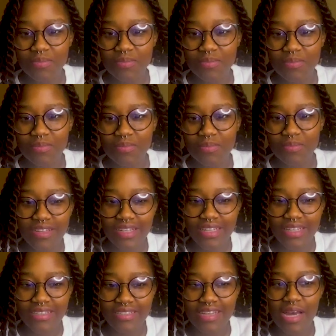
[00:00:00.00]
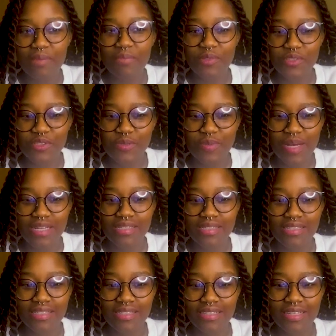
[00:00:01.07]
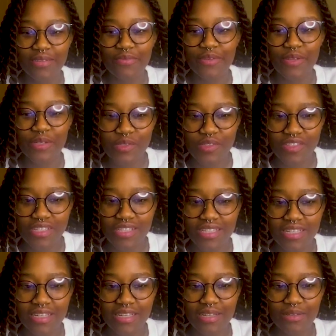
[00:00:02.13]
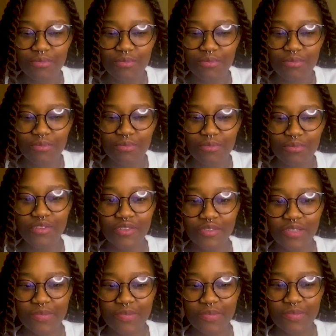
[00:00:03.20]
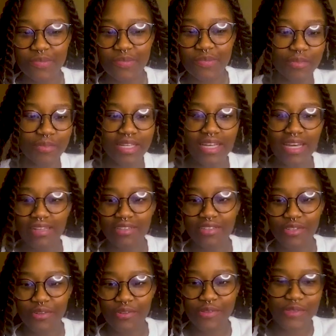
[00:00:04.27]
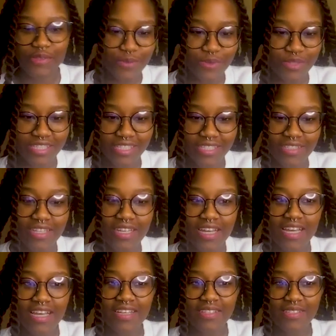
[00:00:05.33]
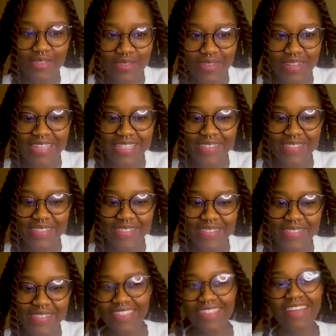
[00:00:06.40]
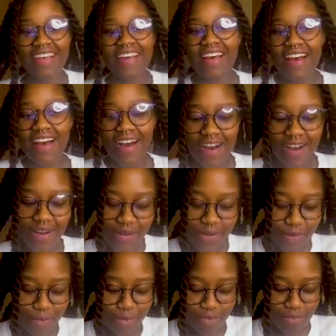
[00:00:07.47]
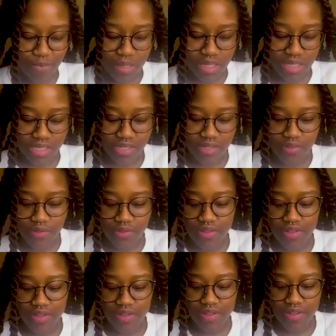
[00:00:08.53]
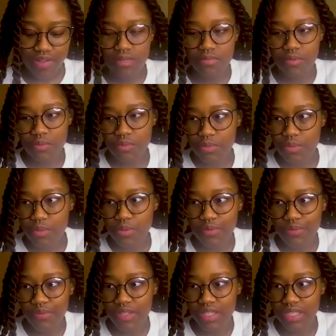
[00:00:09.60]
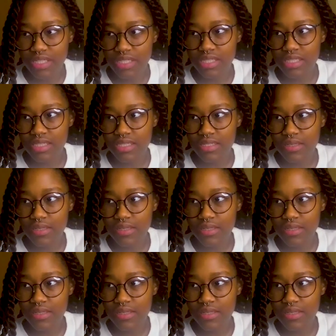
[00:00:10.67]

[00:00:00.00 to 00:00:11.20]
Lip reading: I know that time is just passing and eventually it will be over, the pandemic and the school year. So that's one. Another thing that keeps me motivated,